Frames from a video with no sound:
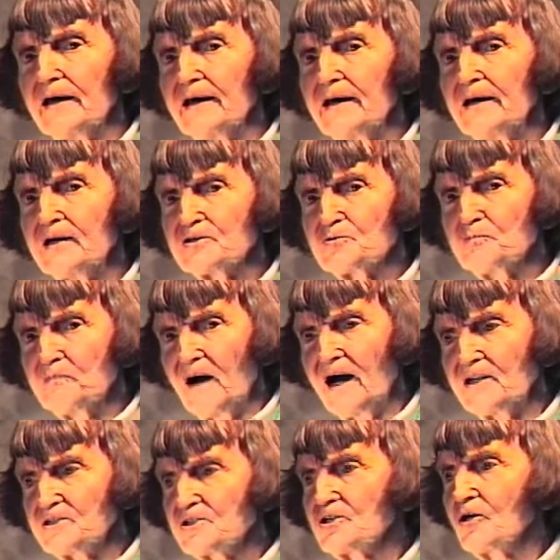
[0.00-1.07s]
is
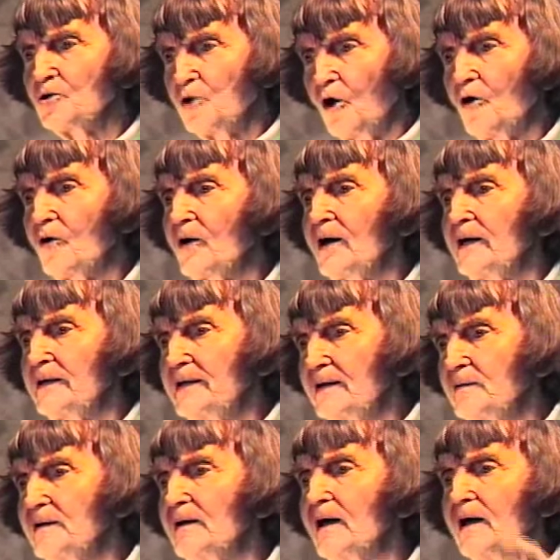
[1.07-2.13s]
much longer
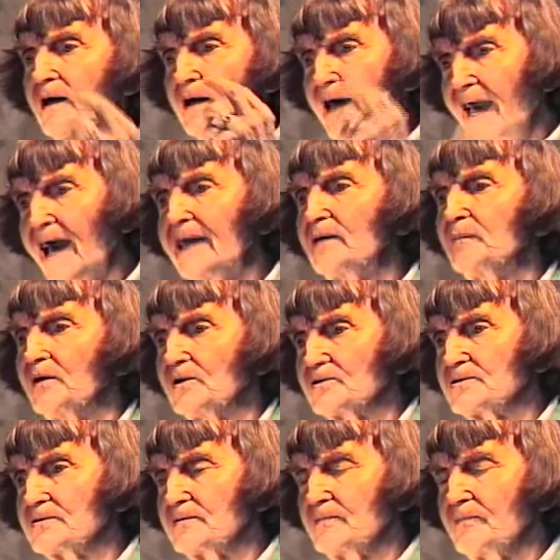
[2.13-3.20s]
than animals,
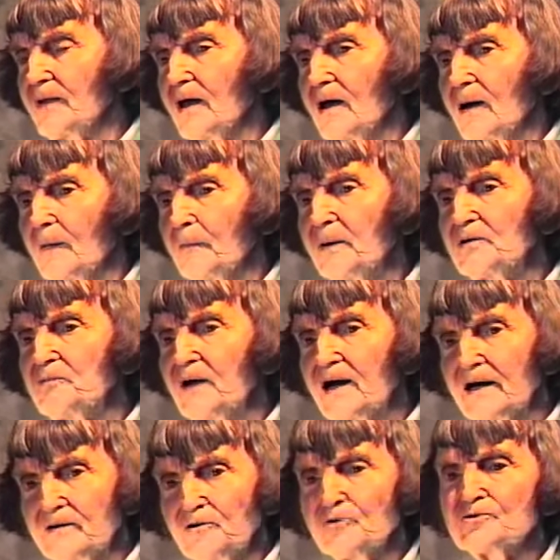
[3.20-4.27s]
but we
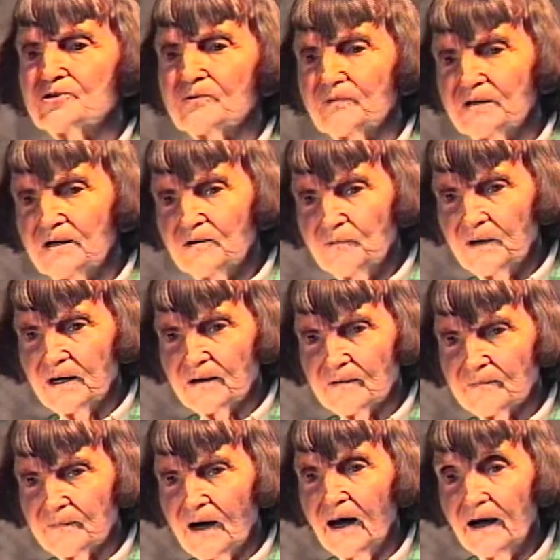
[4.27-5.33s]
got used to it, didn't we?
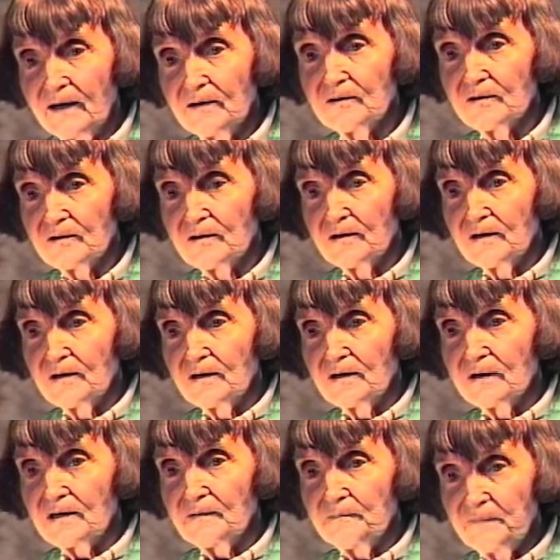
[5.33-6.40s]
Huh?
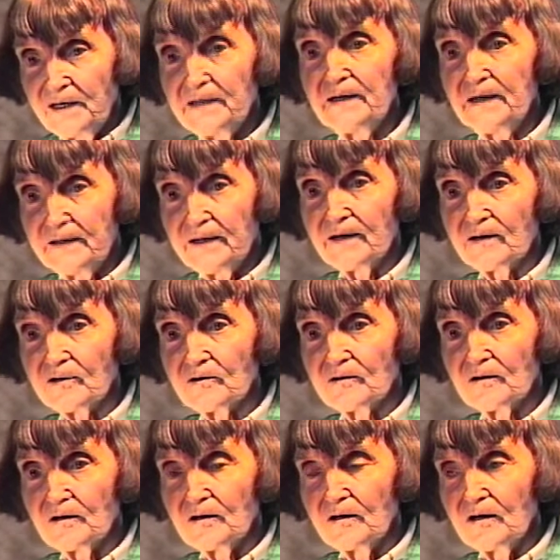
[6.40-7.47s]
Meat eating.
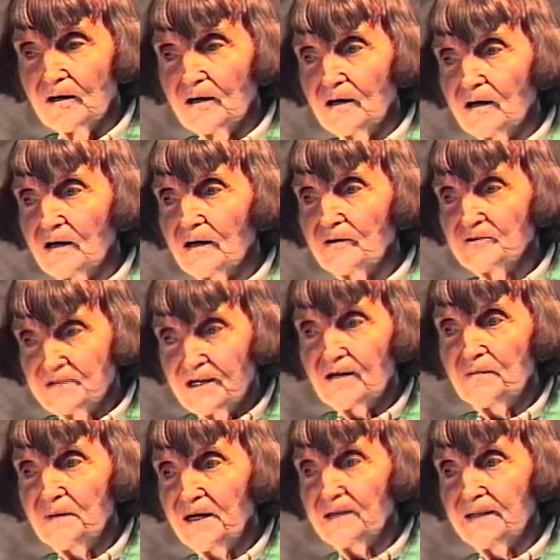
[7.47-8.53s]
You see what I
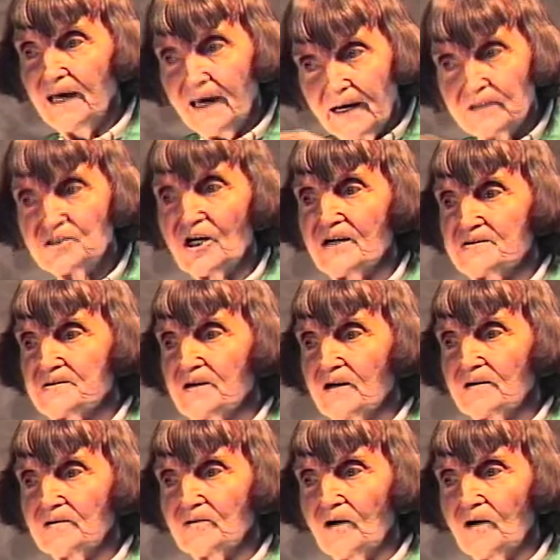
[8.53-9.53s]
mean? They adjusted